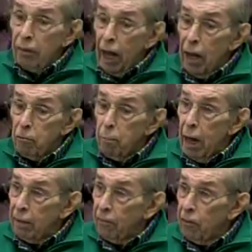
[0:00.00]

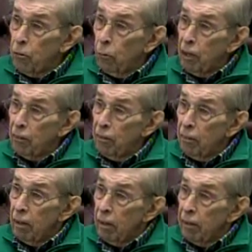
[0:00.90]
hazmat
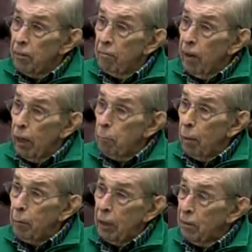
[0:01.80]
situations that develop.
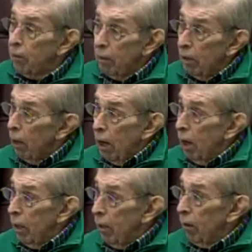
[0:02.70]
I mean, it's
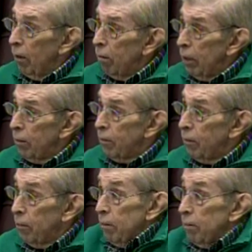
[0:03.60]

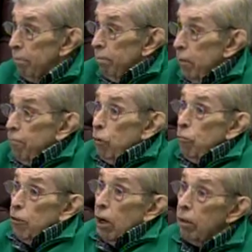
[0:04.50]
just the
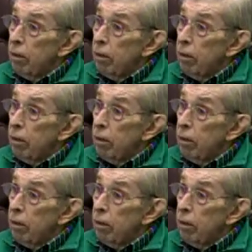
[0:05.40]
future.